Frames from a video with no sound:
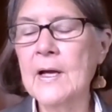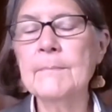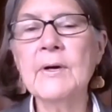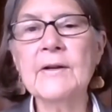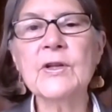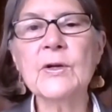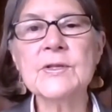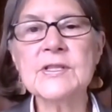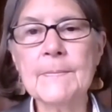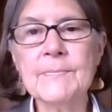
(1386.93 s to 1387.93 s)
But if there
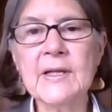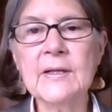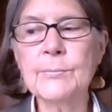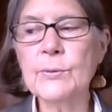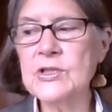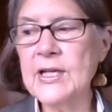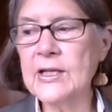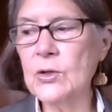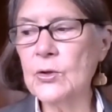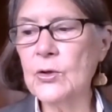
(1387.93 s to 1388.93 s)
is something in
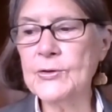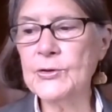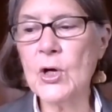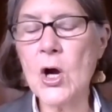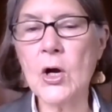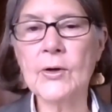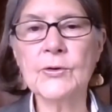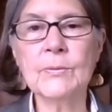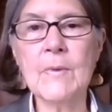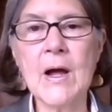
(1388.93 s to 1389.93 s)
particular on your
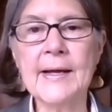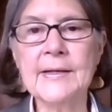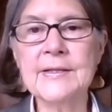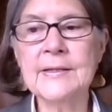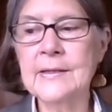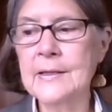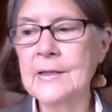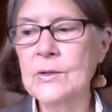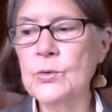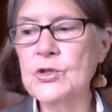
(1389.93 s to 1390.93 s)
heart or mind,
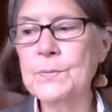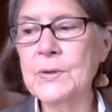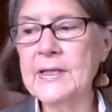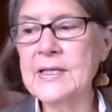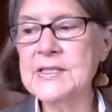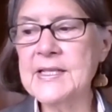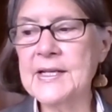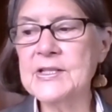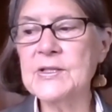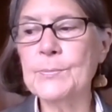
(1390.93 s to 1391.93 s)
would you please
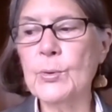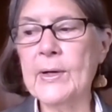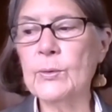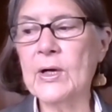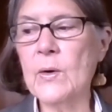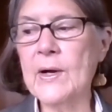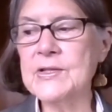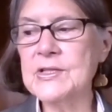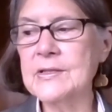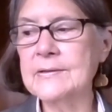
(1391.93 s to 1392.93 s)
send us a prayer
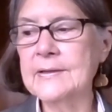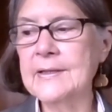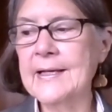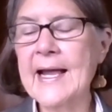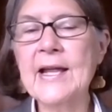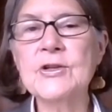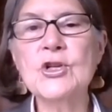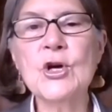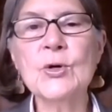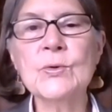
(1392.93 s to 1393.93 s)
request and
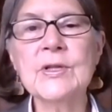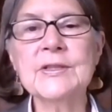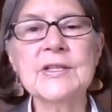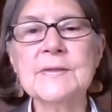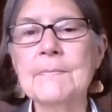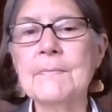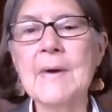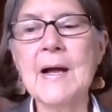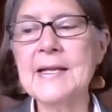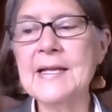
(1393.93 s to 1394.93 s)
know that this
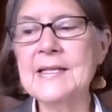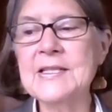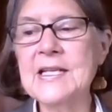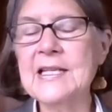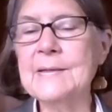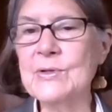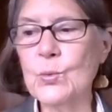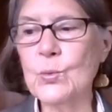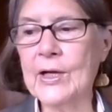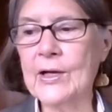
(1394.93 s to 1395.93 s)
mighty team
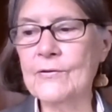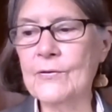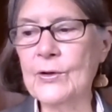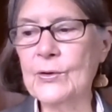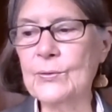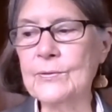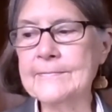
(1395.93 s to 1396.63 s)
is working for you.